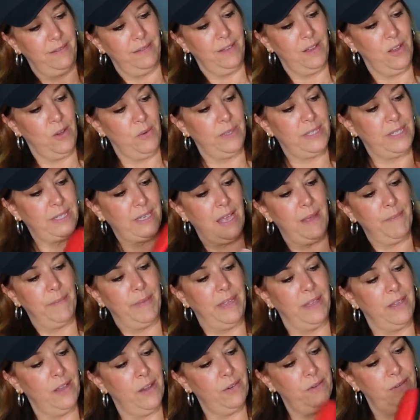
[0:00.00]
oh, it's
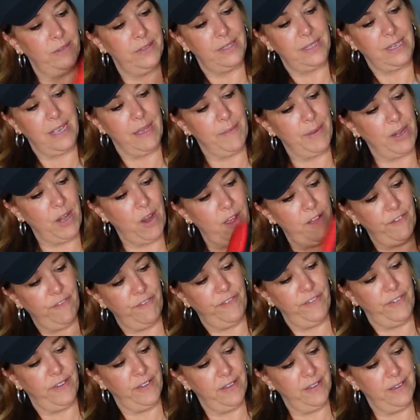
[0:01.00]
coming though. It's coming
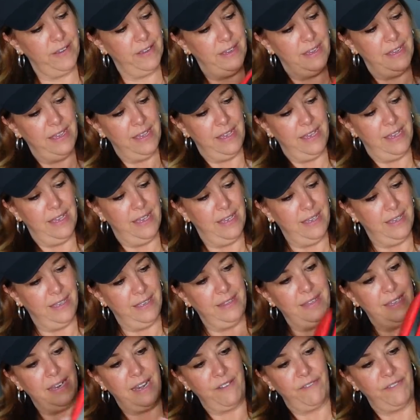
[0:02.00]
off.
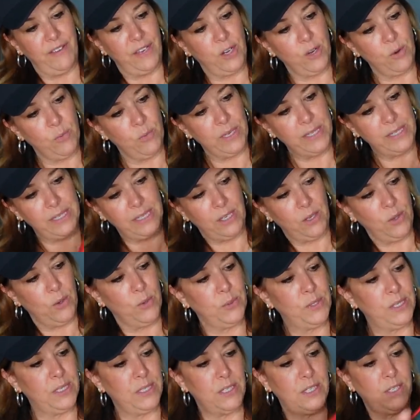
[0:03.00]
And then I figure once it
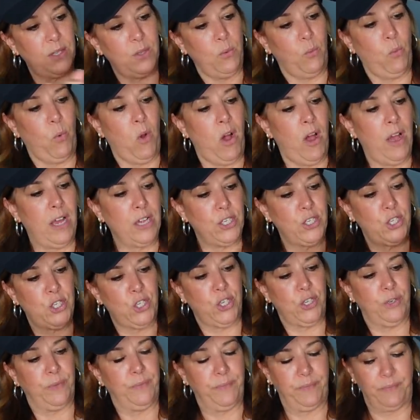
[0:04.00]
goes into the
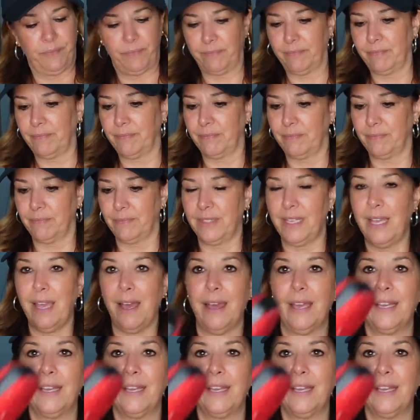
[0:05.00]
wash, yeah,